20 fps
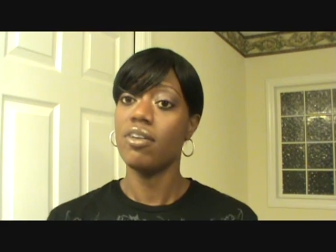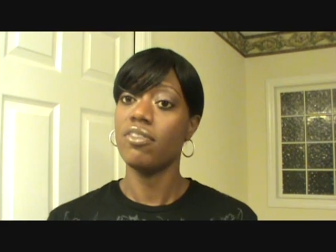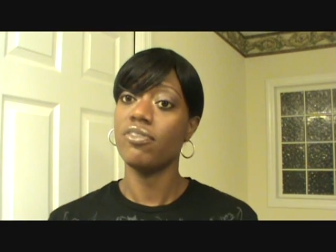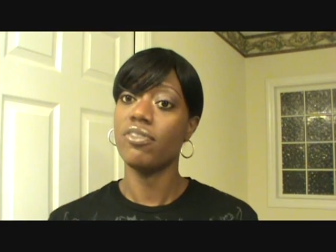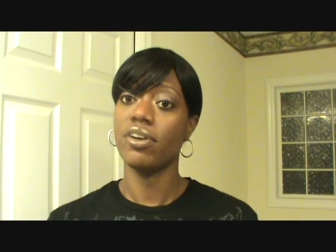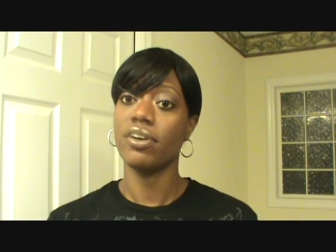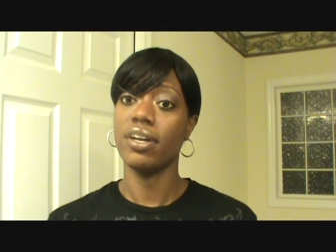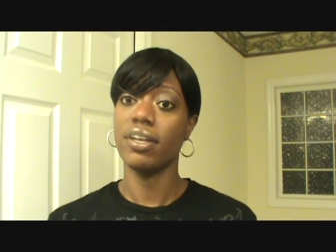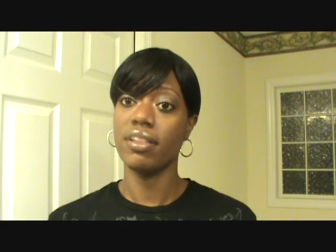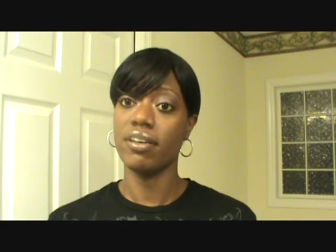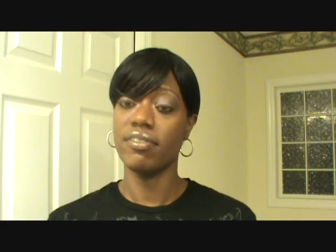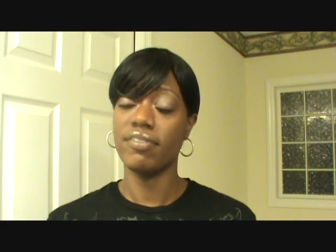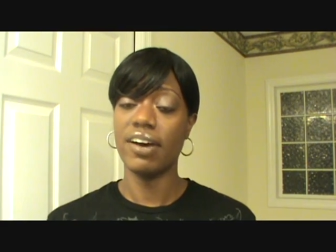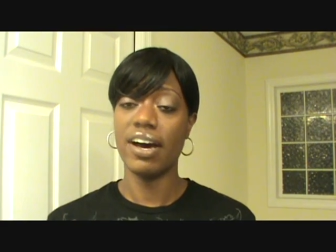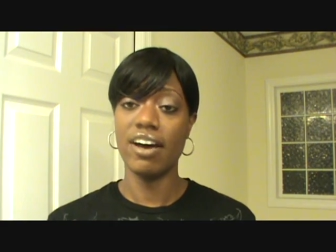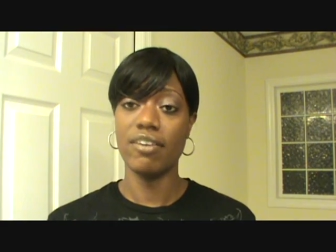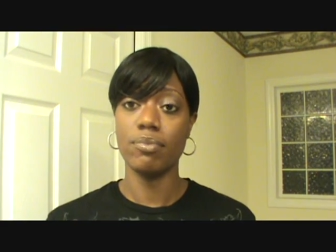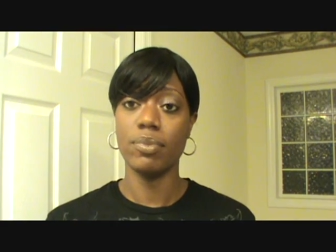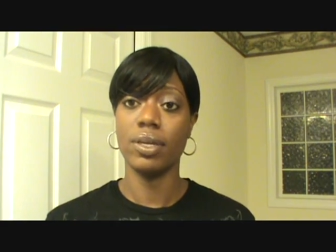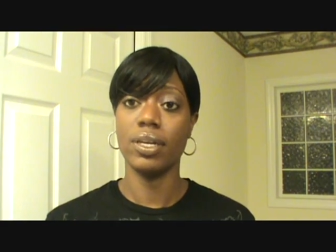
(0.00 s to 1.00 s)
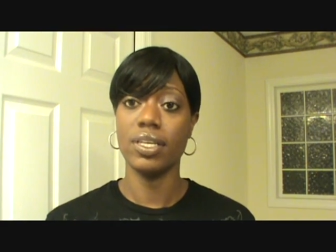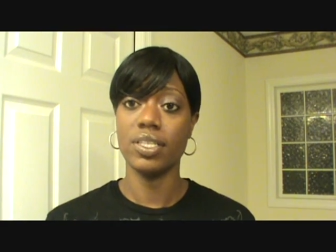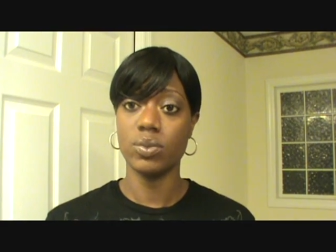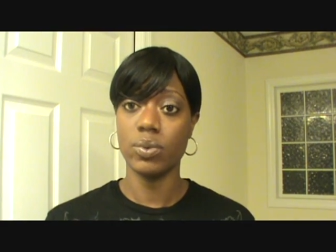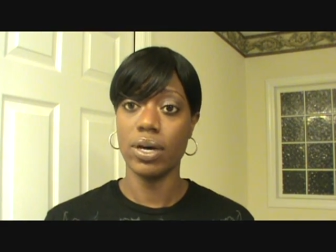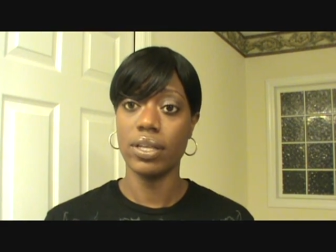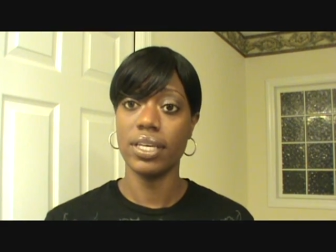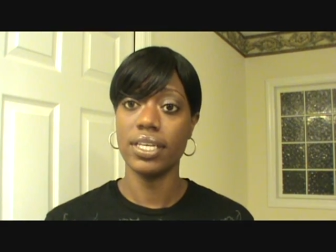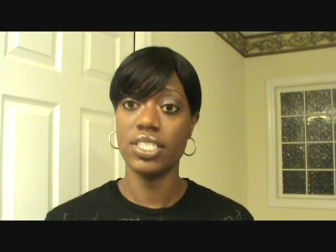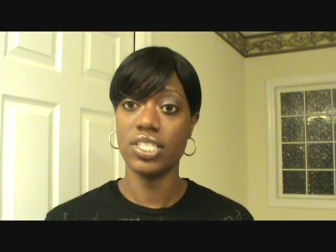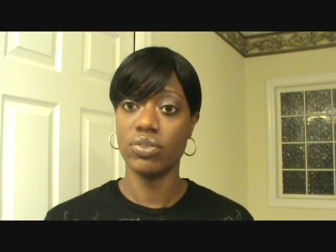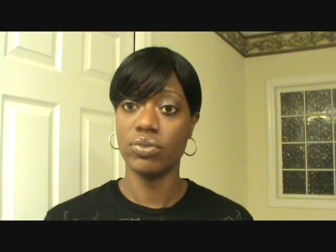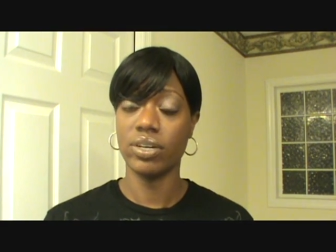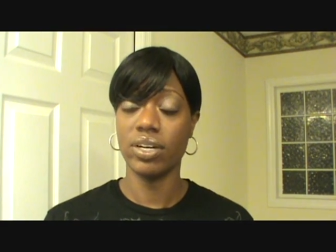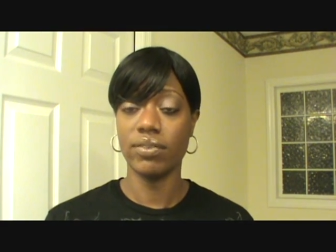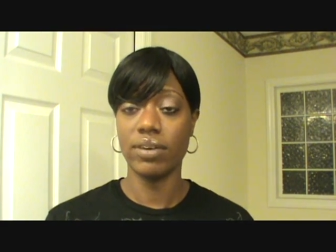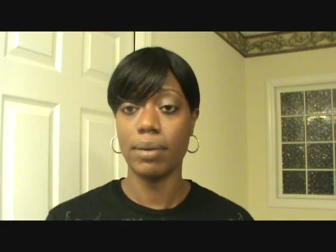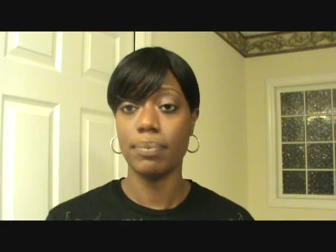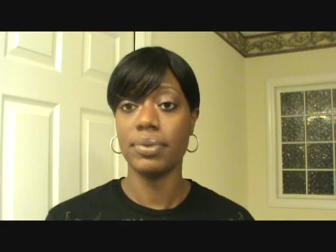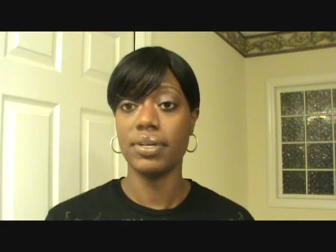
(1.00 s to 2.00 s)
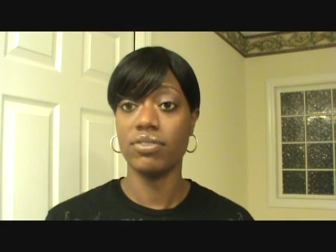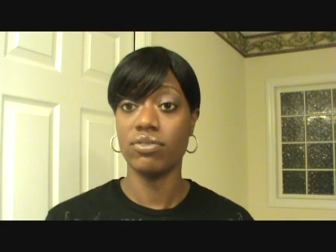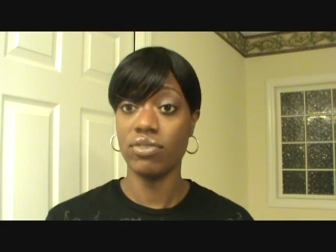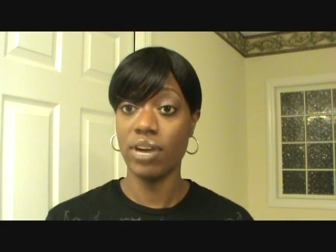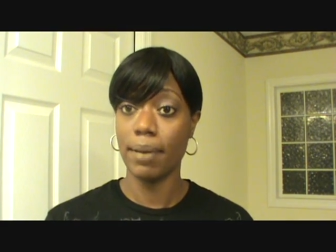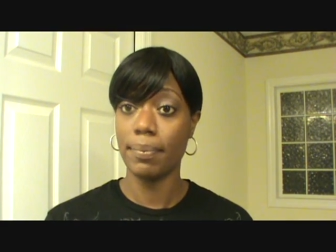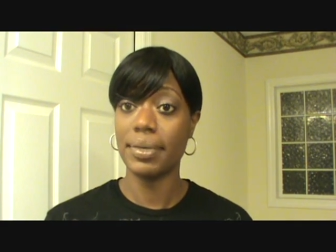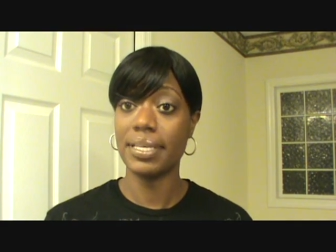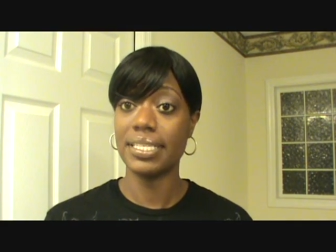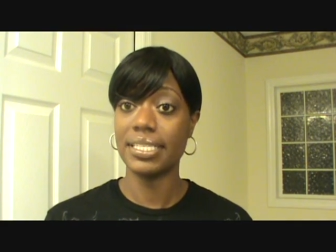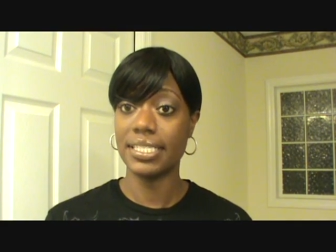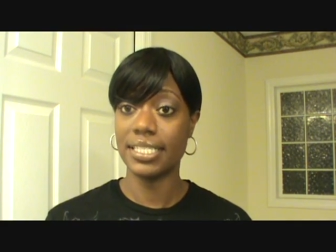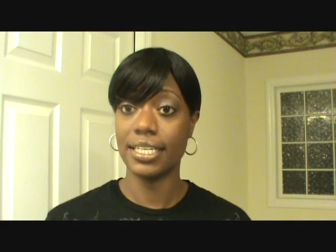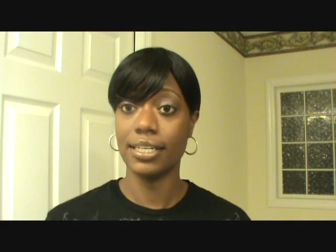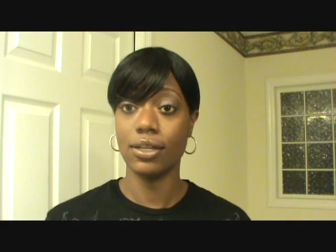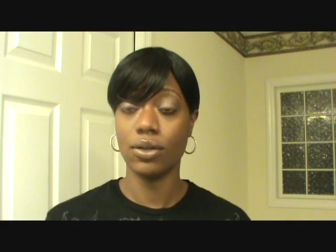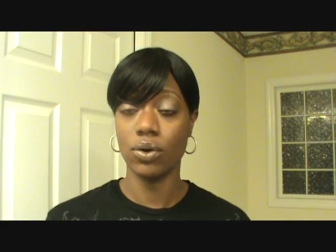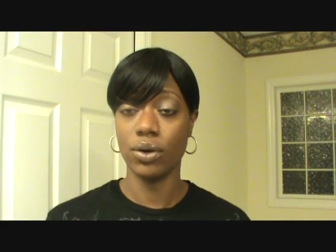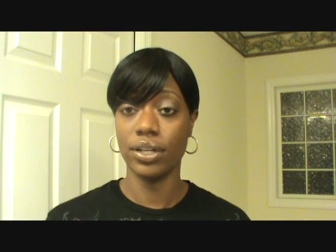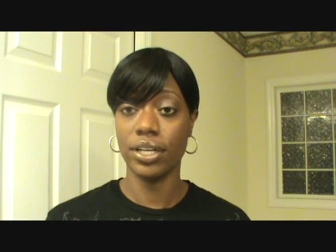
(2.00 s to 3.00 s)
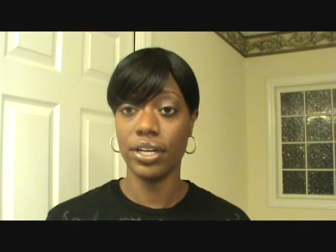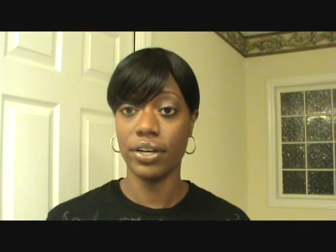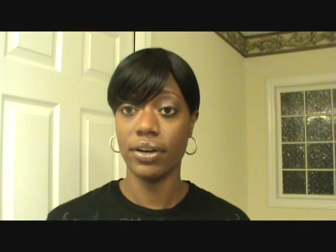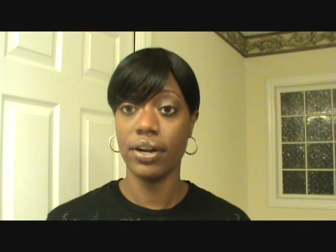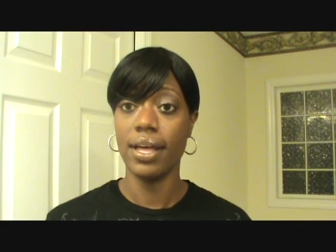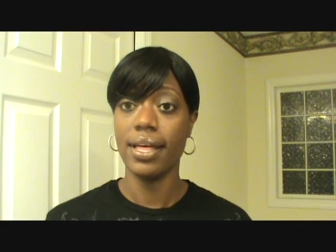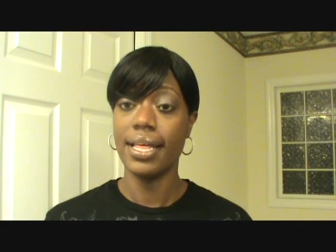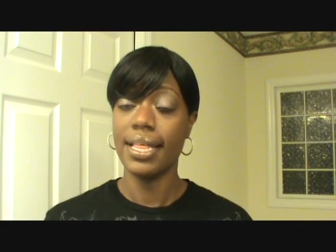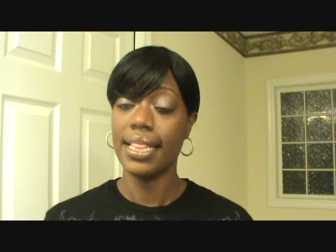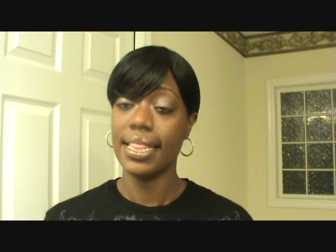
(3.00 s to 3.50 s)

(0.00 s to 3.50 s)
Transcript: for another 5 minutes while that saran wrap is still on there.